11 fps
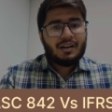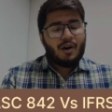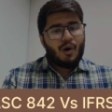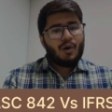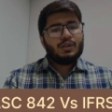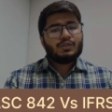
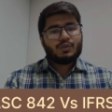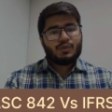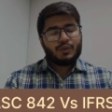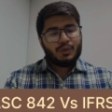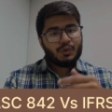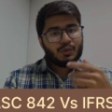also
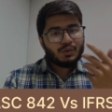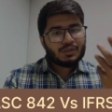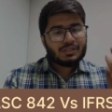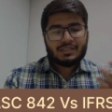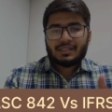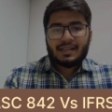use
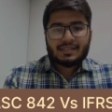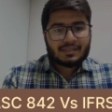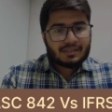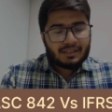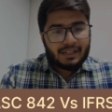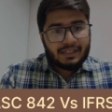this
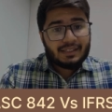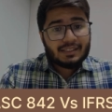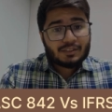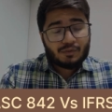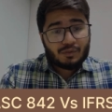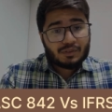as Ind
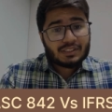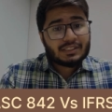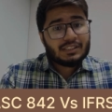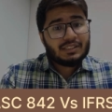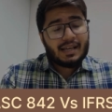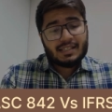AS
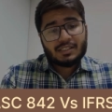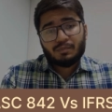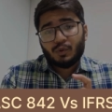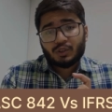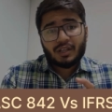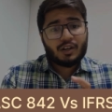1116 as
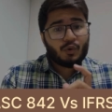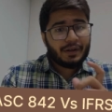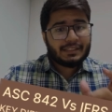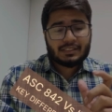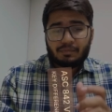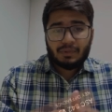both are
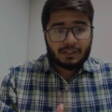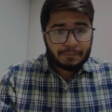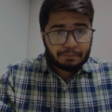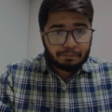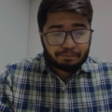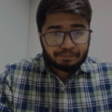quite similar.
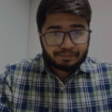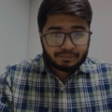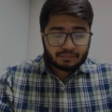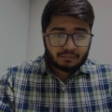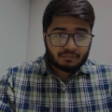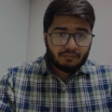
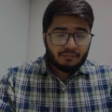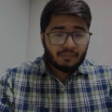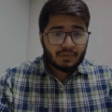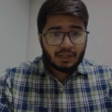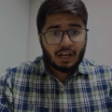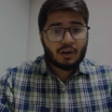
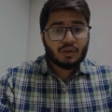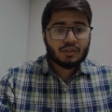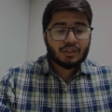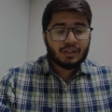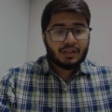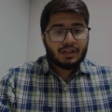Now,
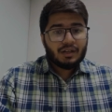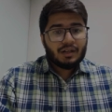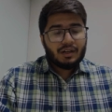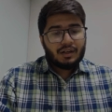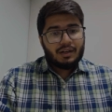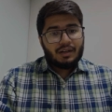
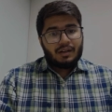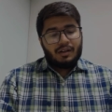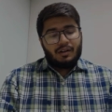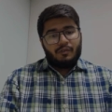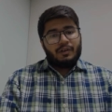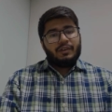
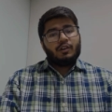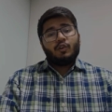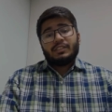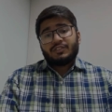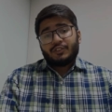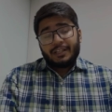when we go
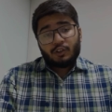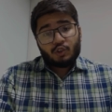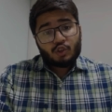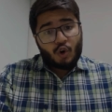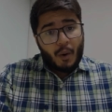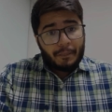straight into
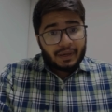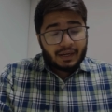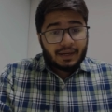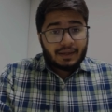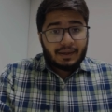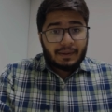the
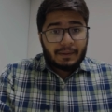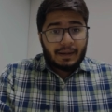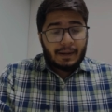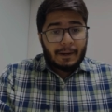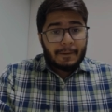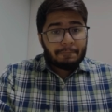topic,
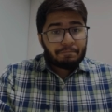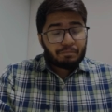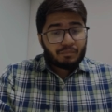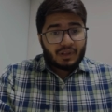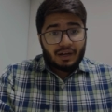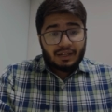
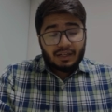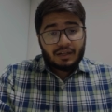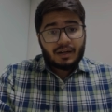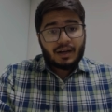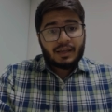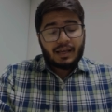
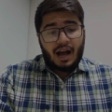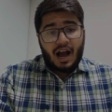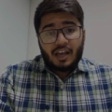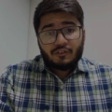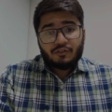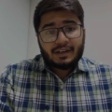under
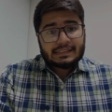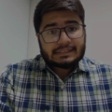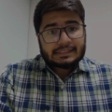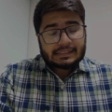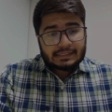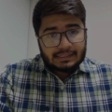IFRS
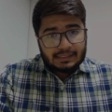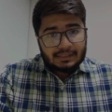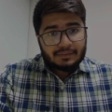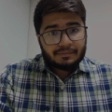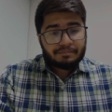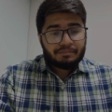
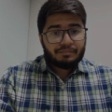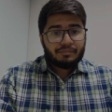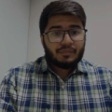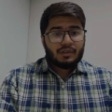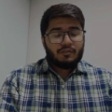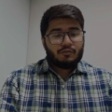16,
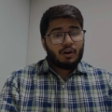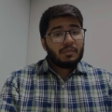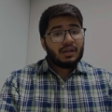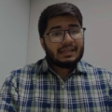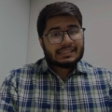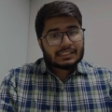from a
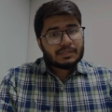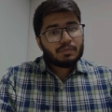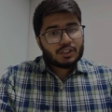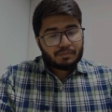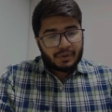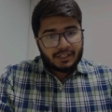lessee
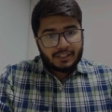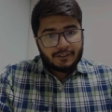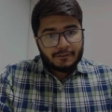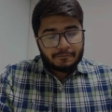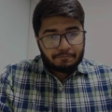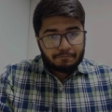perspective,